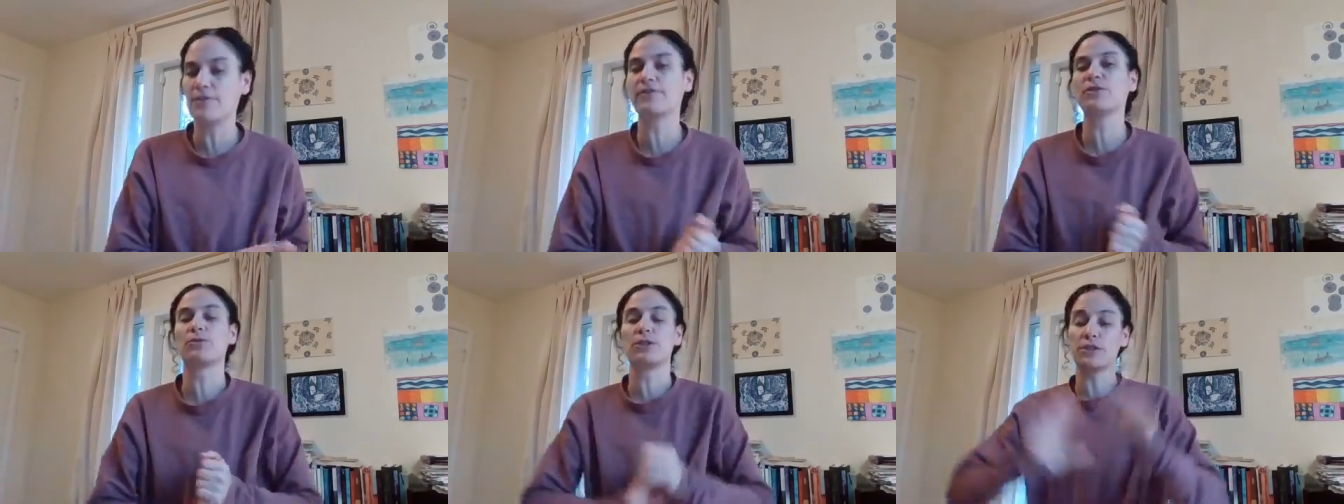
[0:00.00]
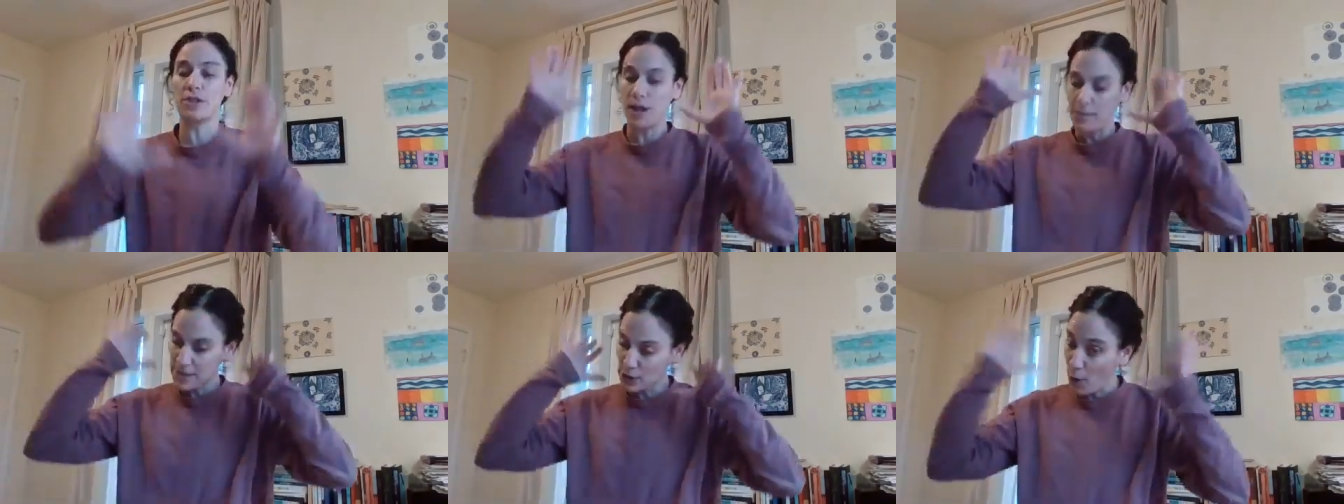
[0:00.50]
of the
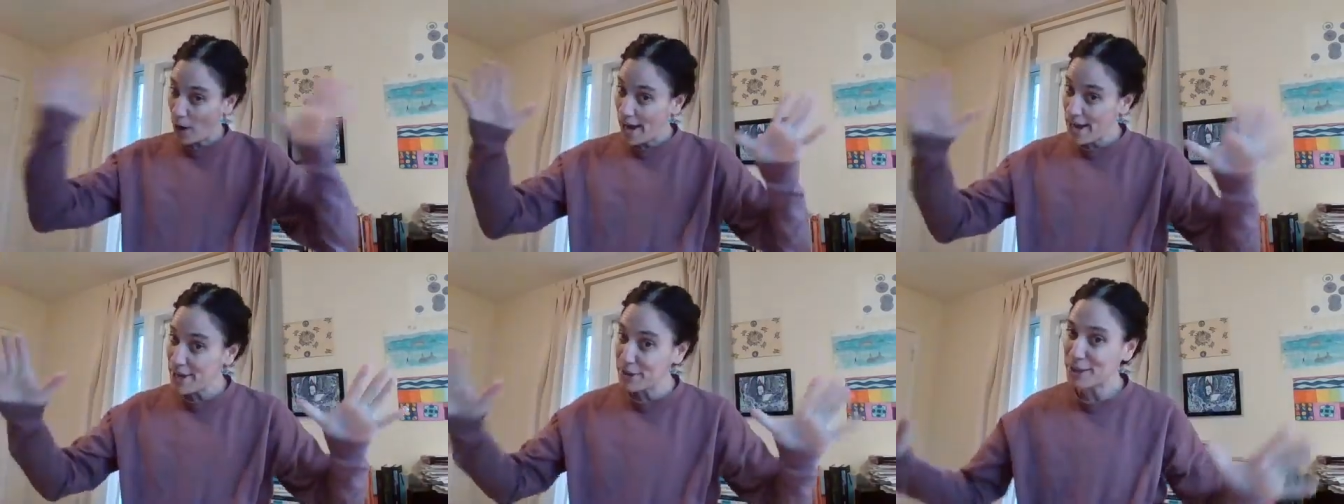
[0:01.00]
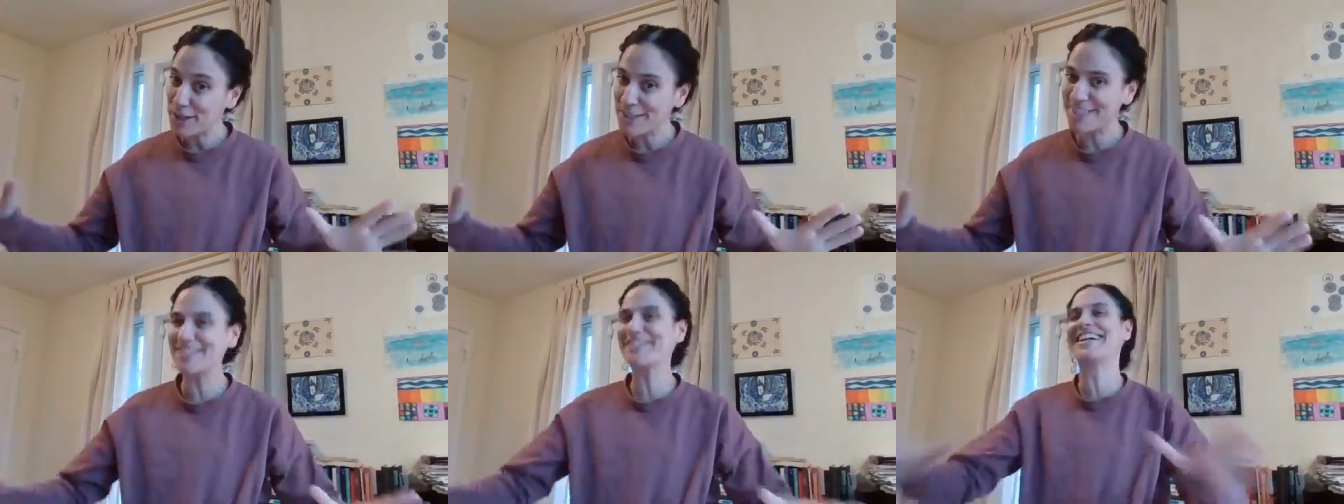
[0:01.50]
workshop. So I
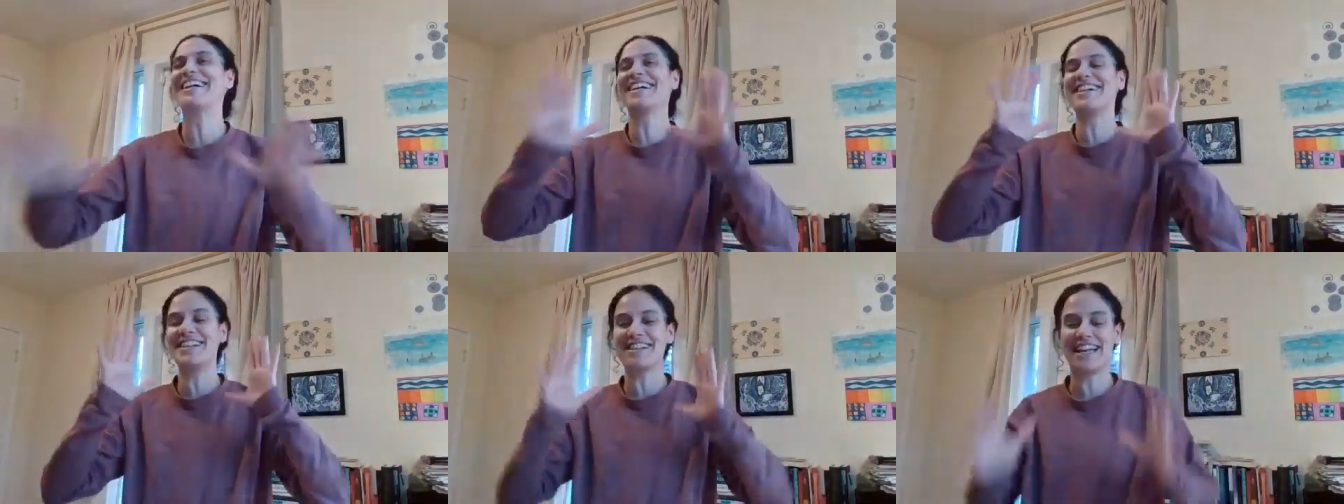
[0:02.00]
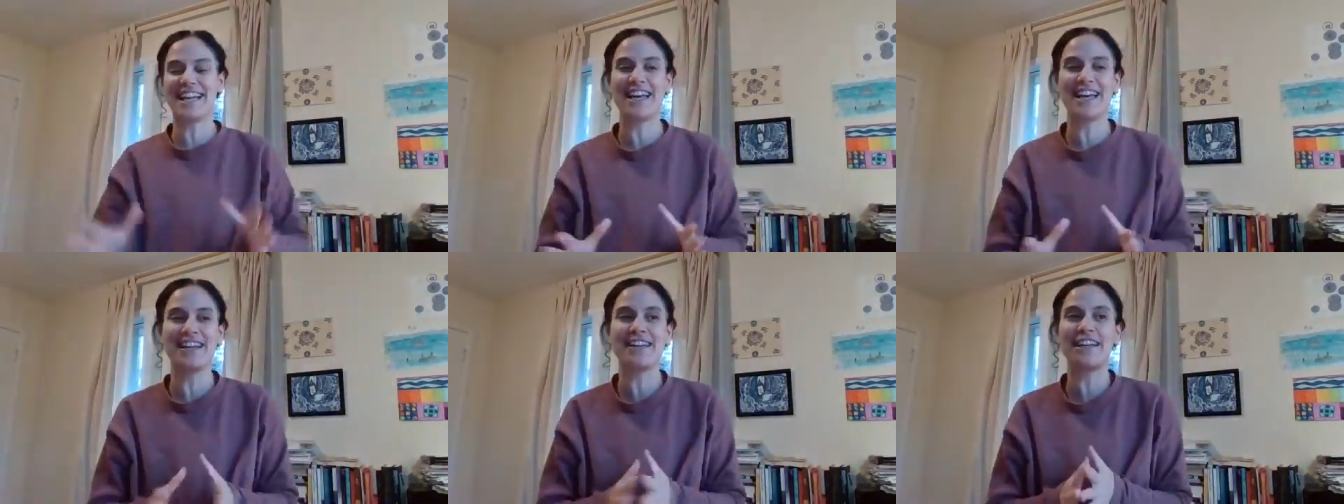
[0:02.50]
heard you guys,
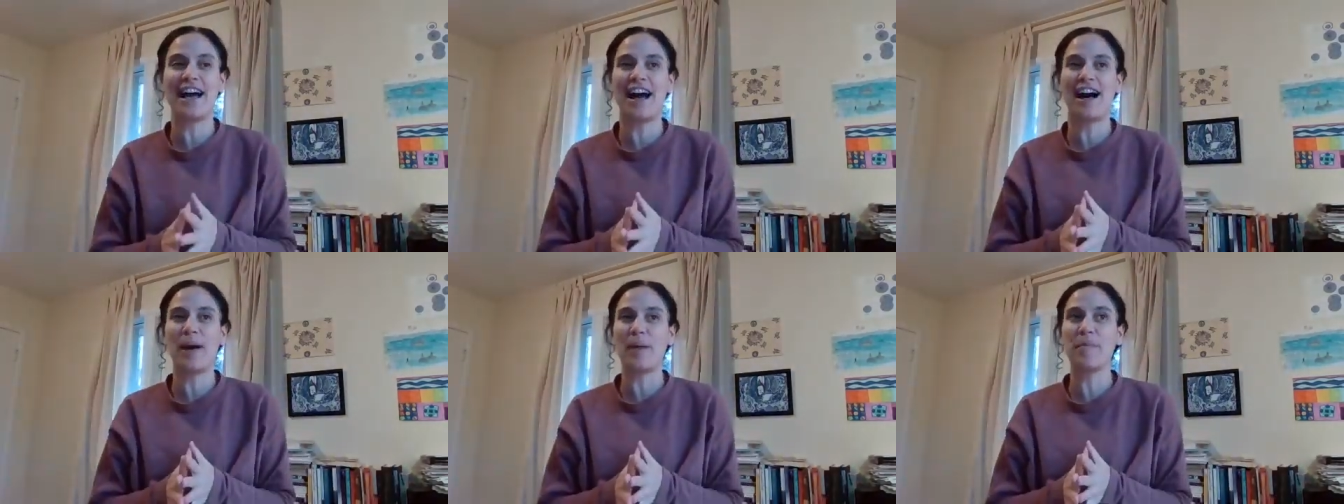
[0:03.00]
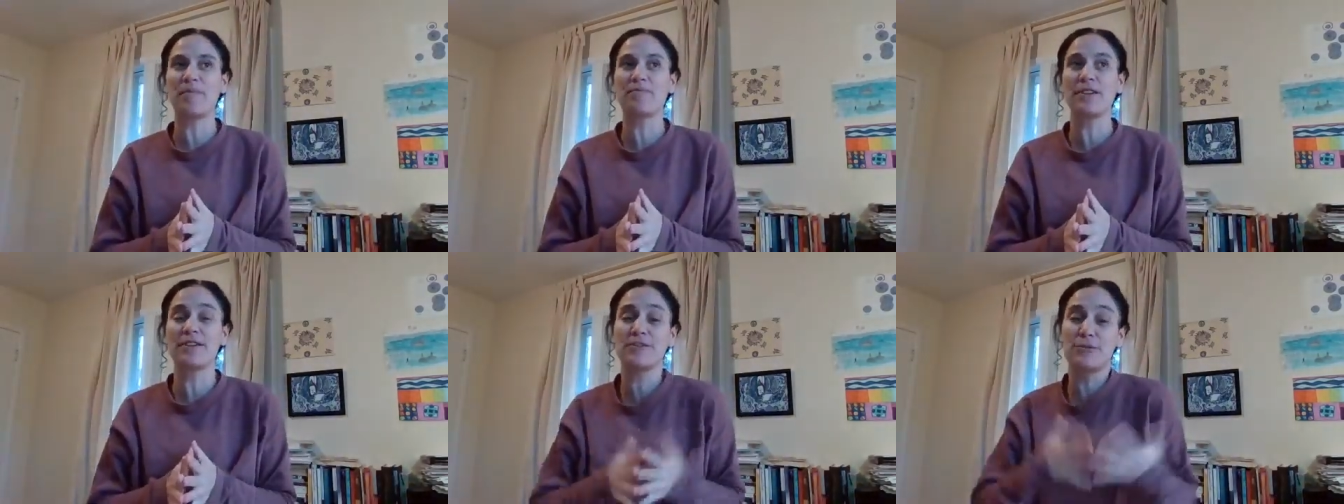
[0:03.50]
and
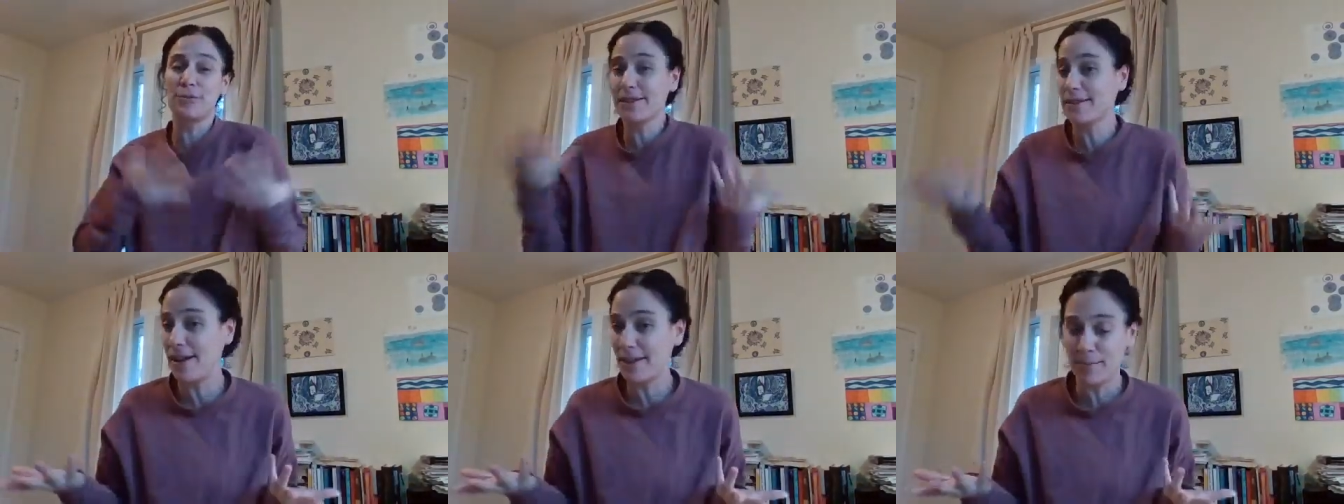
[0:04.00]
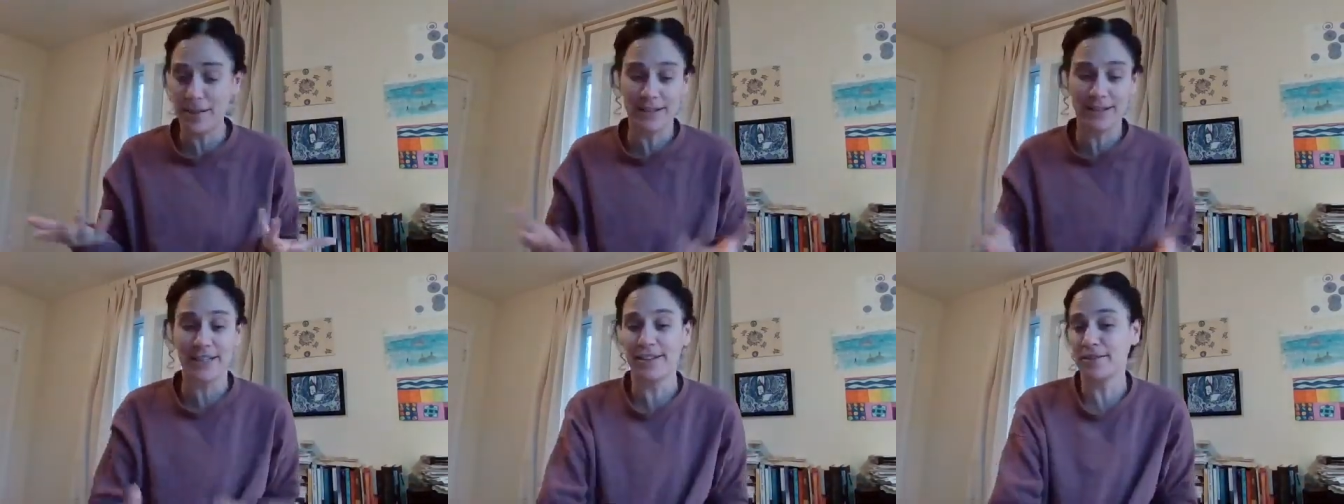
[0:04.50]
it's really not a
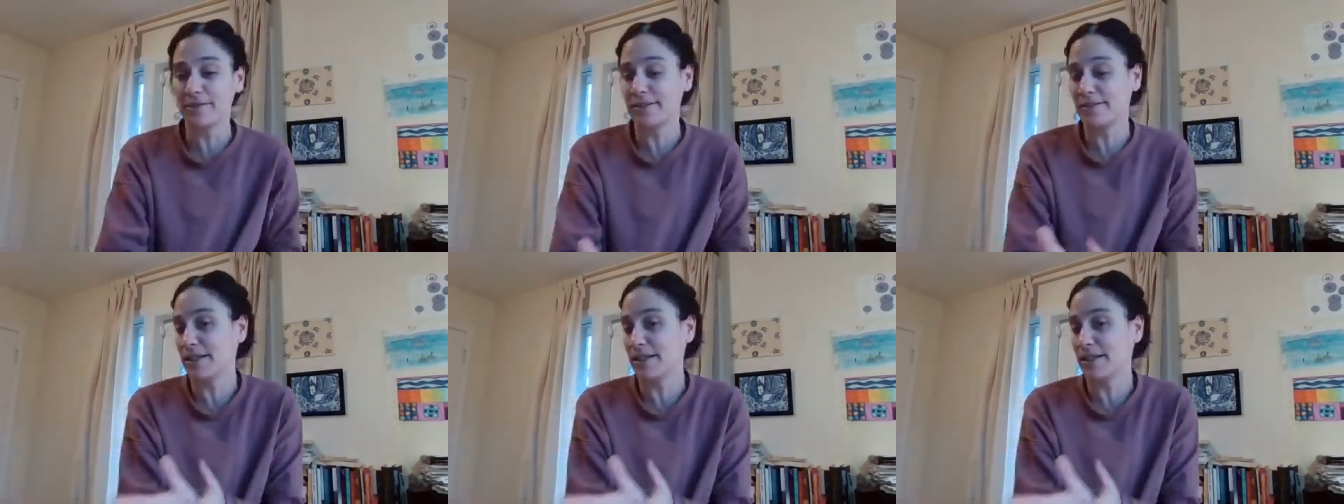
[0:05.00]
big deal.